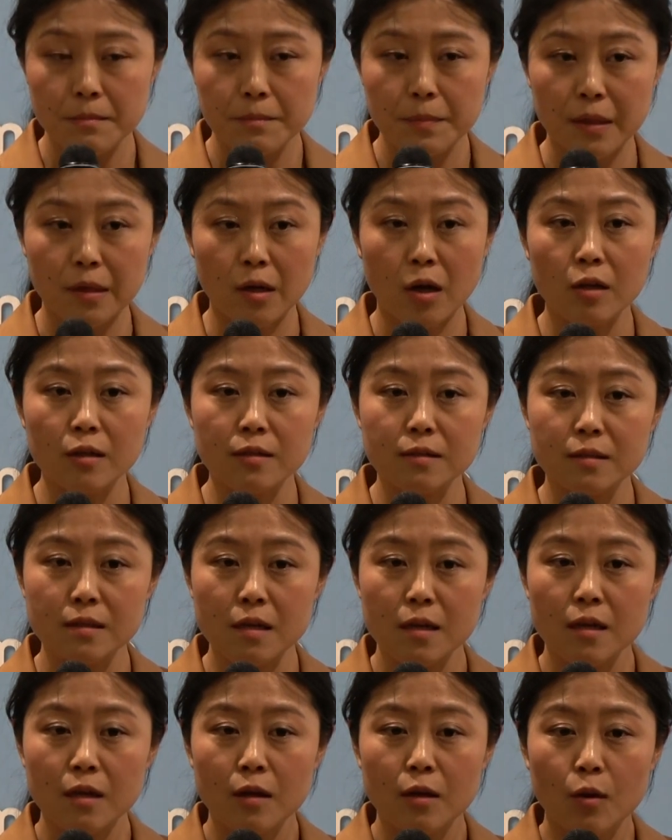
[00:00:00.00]

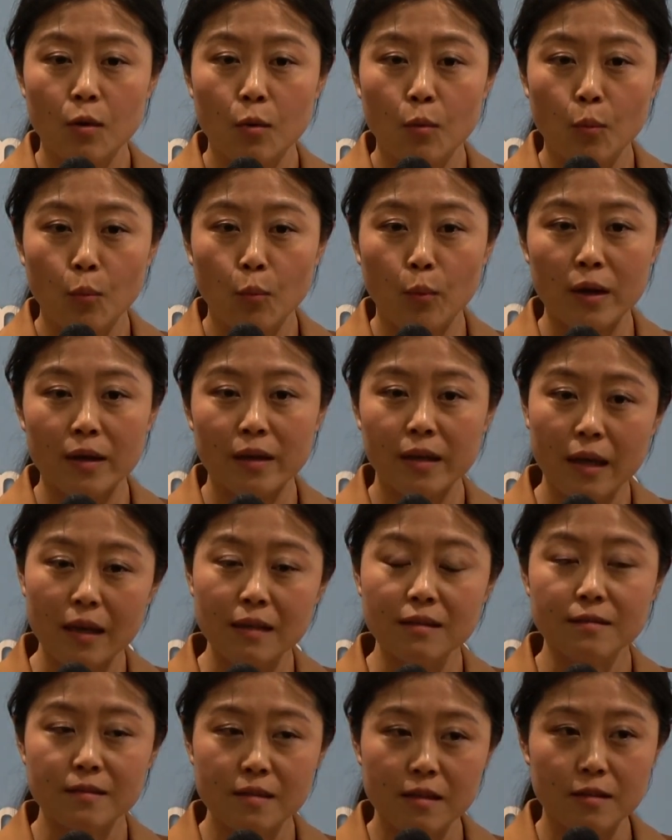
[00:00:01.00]
Because when
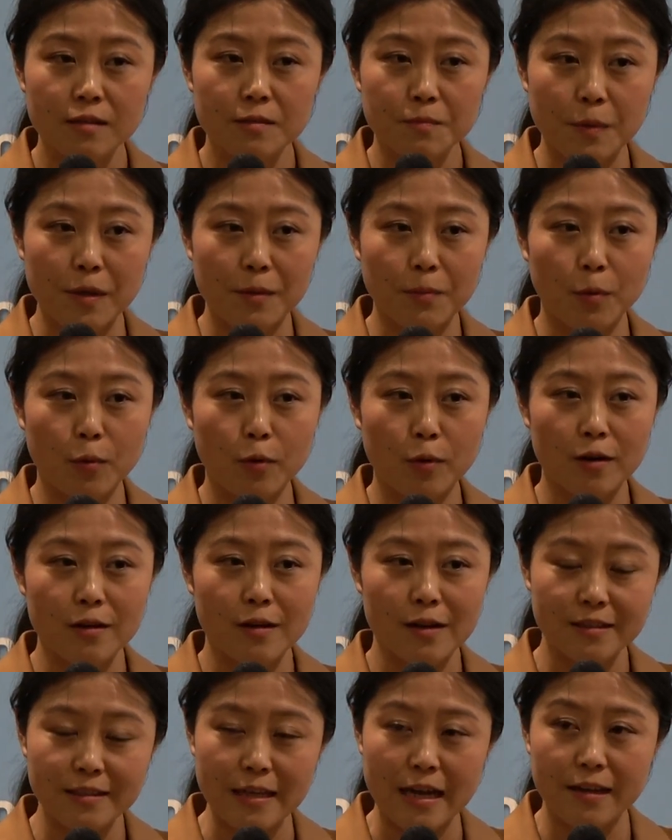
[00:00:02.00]
cancer people
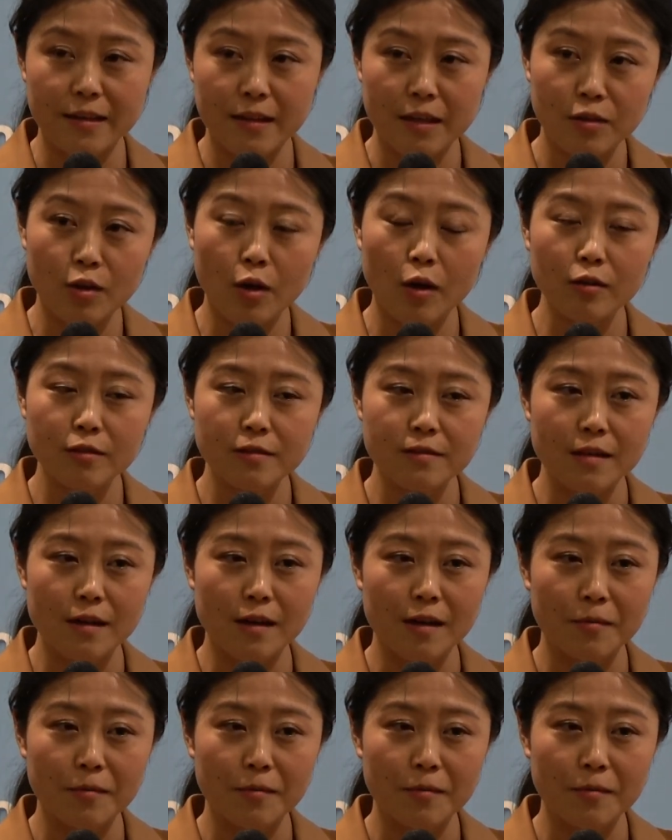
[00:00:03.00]
die, they not